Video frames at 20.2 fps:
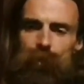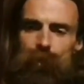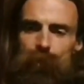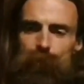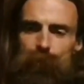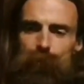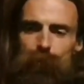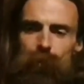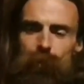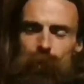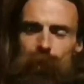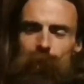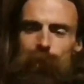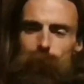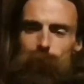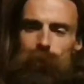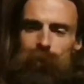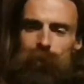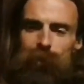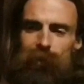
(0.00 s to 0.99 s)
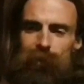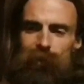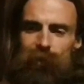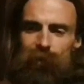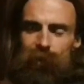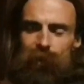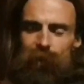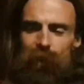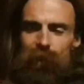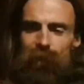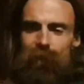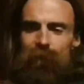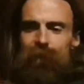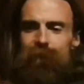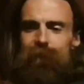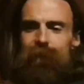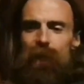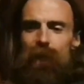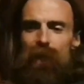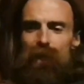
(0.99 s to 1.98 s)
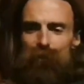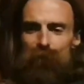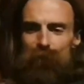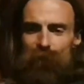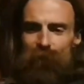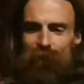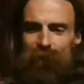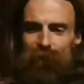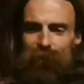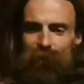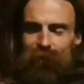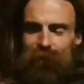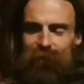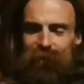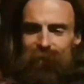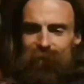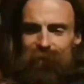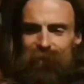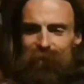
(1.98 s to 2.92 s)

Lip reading: into a liquid and then cover it